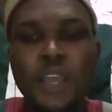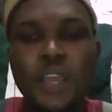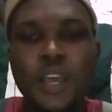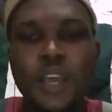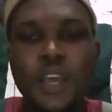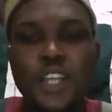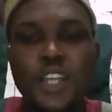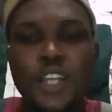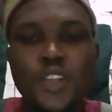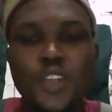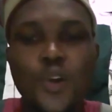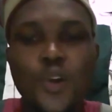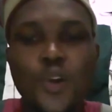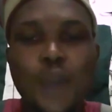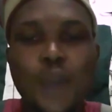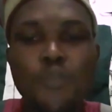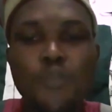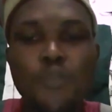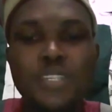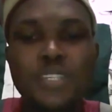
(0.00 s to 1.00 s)
So I
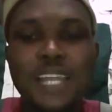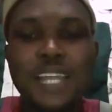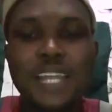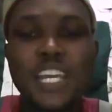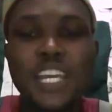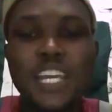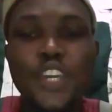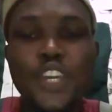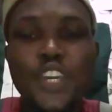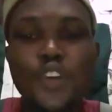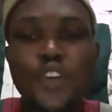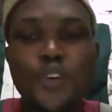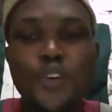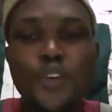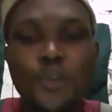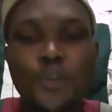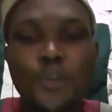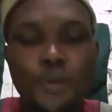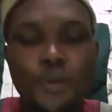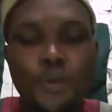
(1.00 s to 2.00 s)
will be telling you
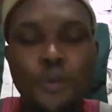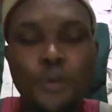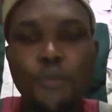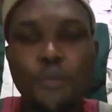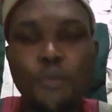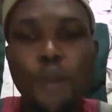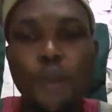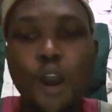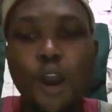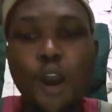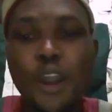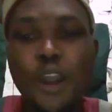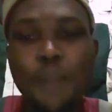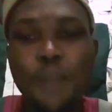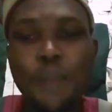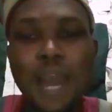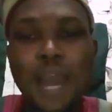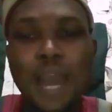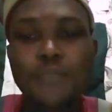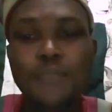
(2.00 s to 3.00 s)
more
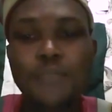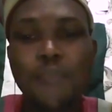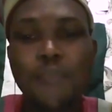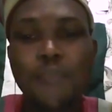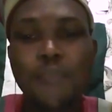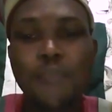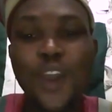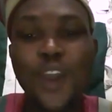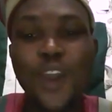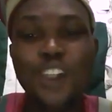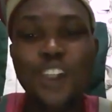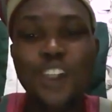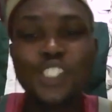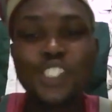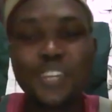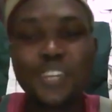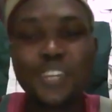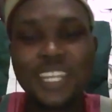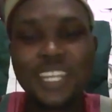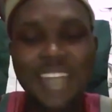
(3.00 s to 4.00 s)
about my country,
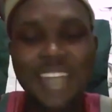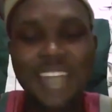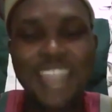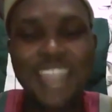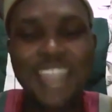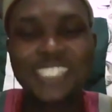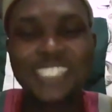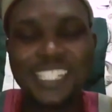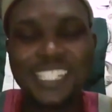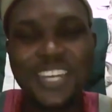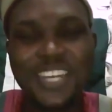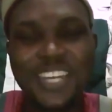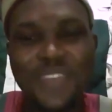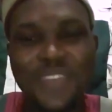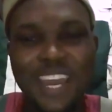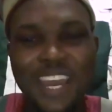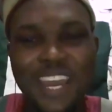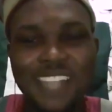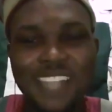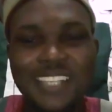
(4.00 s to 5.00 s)
Nigeria.
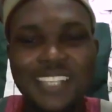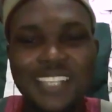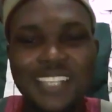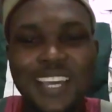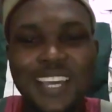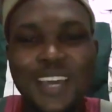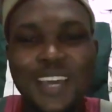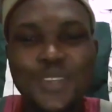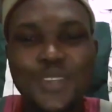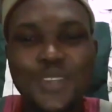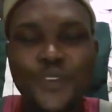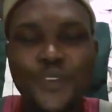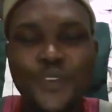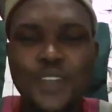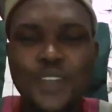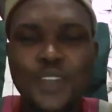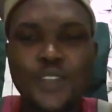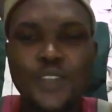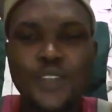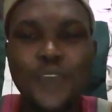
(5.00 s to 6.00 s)
So first
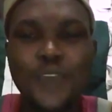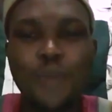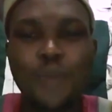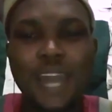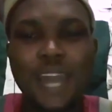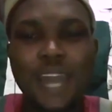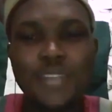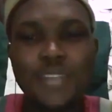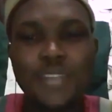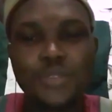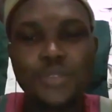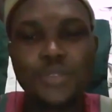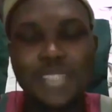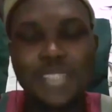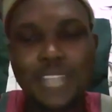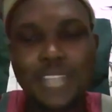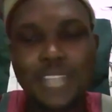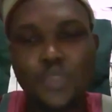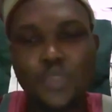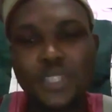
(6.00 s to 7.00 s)
of all, I would like to start
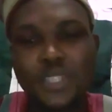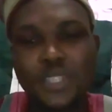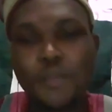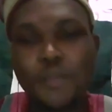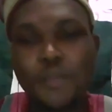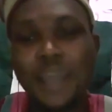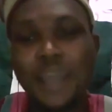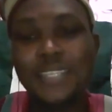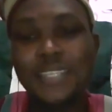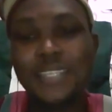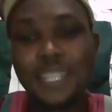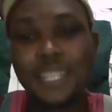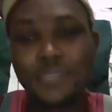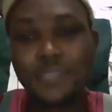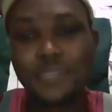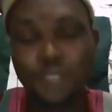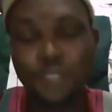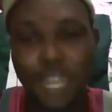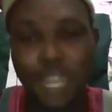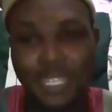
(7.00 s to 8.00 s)
with myself. You
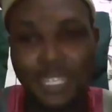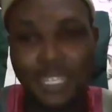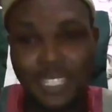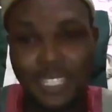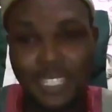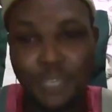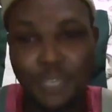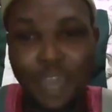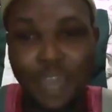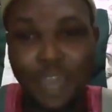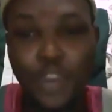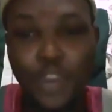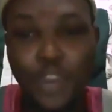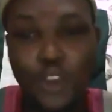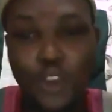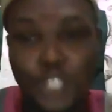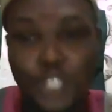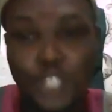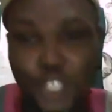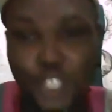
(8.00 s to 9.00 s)
can see my
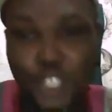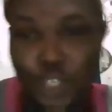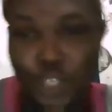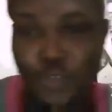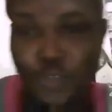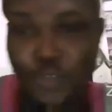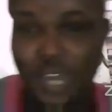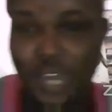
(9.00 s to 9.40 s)
costume. You can